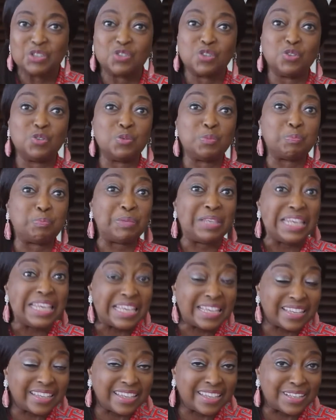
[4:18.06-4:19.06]
So you
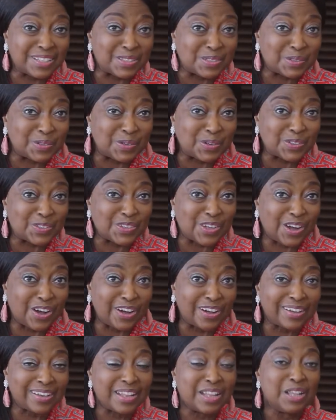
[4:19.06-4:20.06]
peek into God's
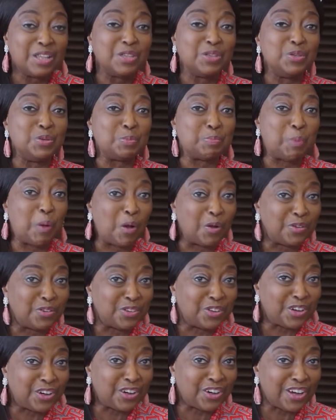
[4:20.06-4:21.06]
heart, you
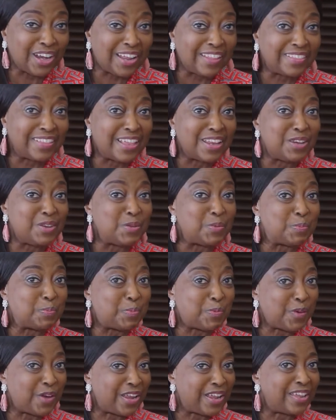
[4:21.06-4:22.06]
ponder, and then you
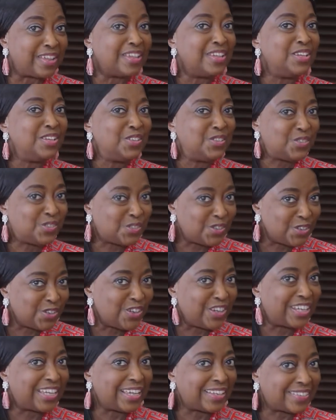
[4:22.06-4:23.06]
pray. So
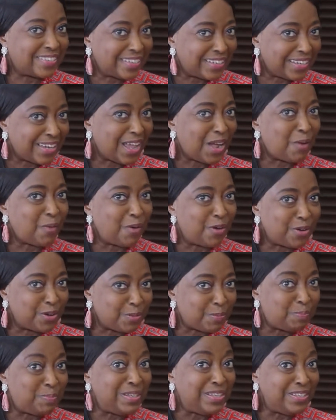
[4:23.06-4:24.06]
you're guessing now we're on
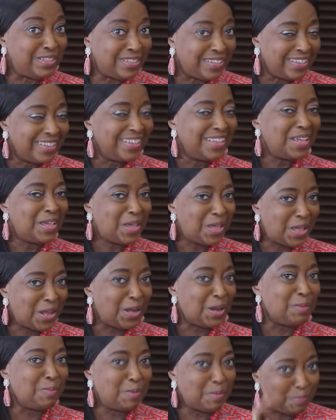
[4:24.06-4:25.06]
a
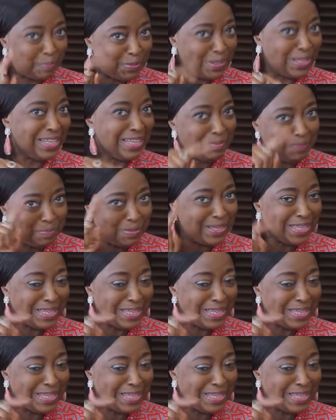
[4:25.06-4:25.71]
P,